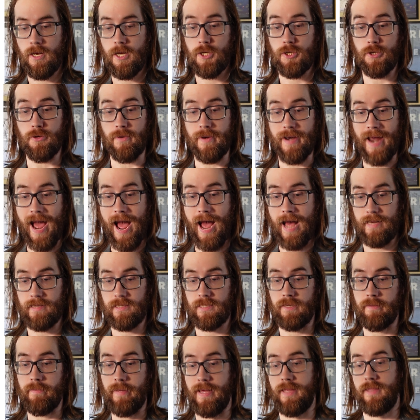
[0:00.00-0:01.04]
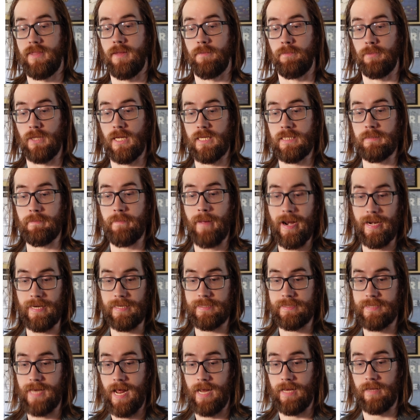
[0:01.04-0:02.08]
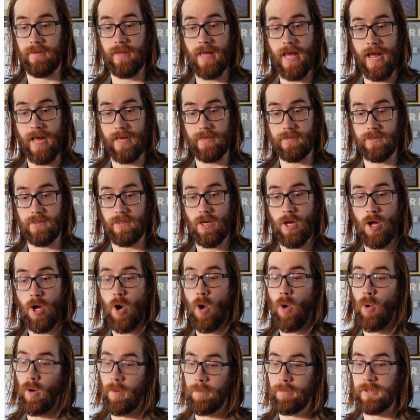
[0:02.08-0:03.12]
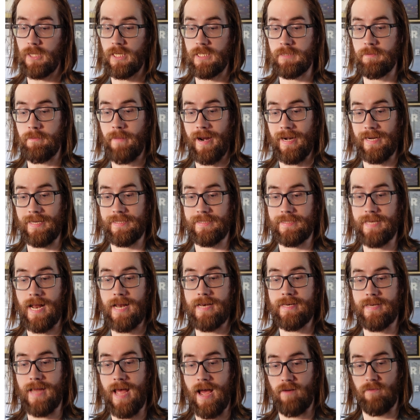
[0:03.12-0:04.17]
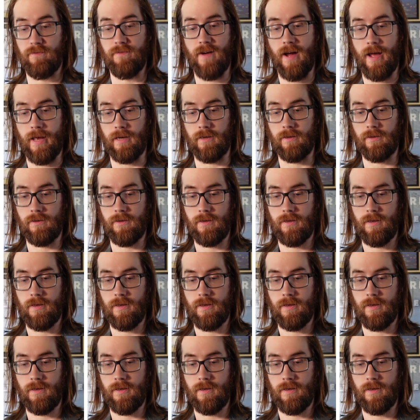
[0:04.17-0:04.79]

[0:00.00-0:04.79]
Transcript: Do not submit the +minus.class or +minus.dat file.